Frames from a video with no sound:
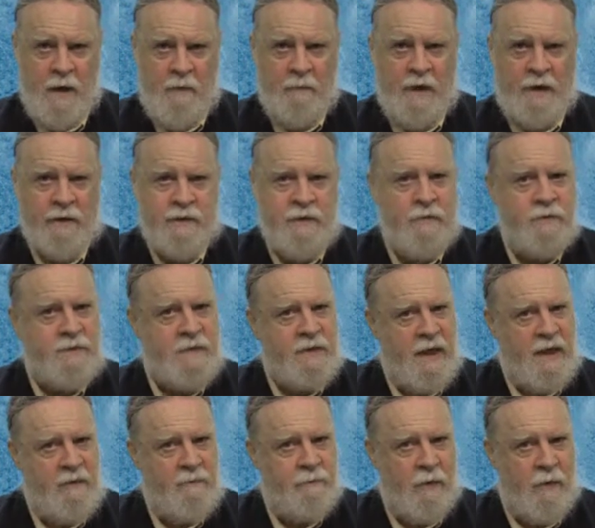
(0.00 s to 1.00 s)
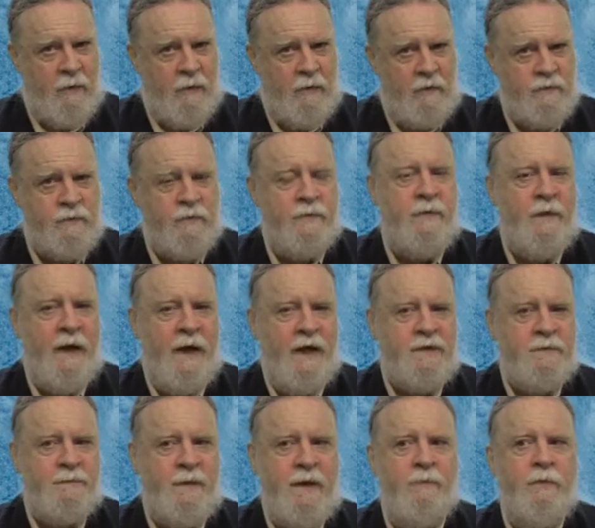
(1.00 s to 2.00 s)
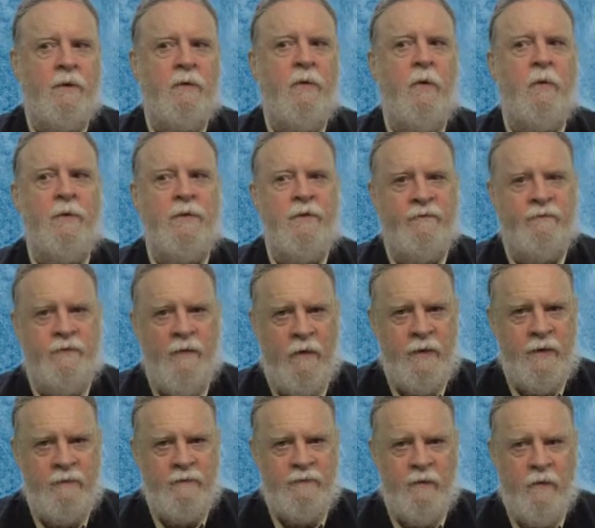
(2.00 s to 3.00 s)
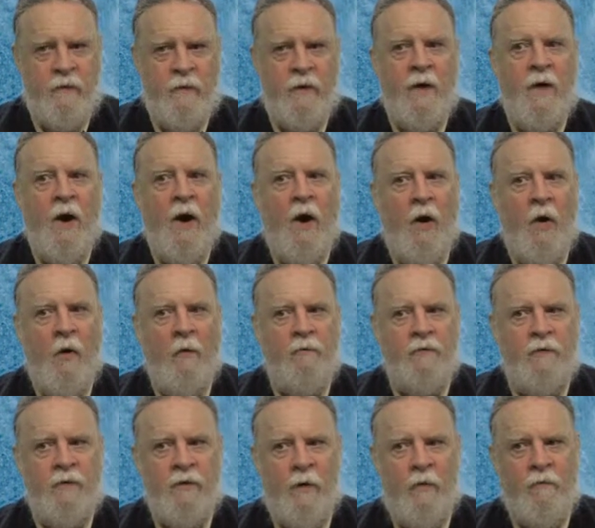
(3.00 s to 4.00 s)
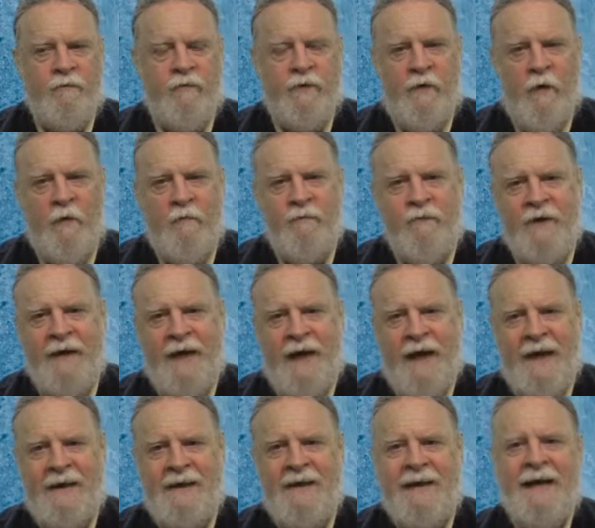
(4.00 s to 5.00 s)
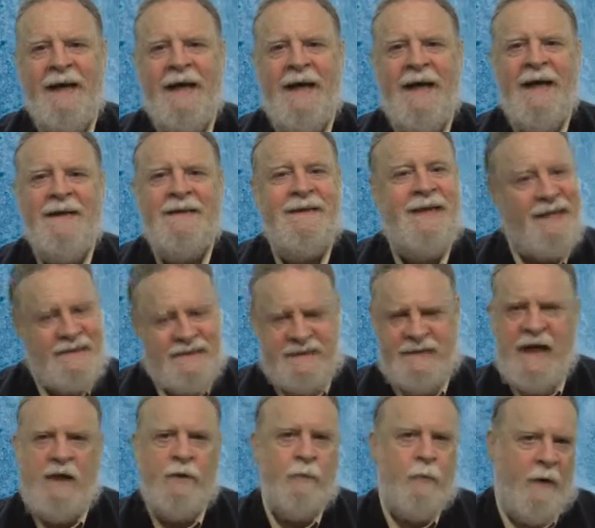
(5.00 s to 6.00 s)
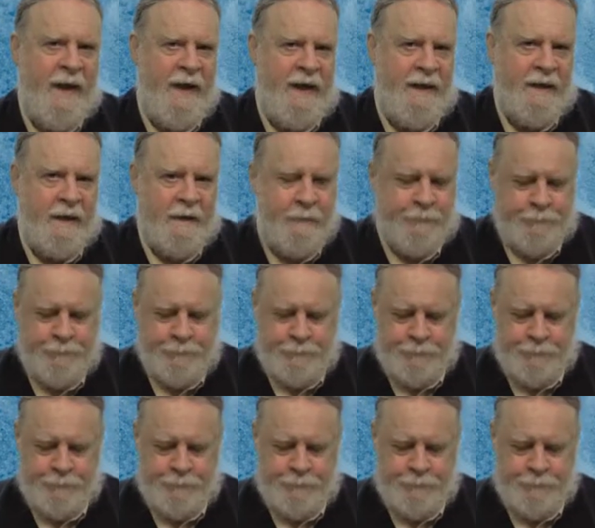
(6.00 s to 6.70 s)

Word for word: But in those same polls, when you ask people who are you voting for over and over and over again, they said Reagan.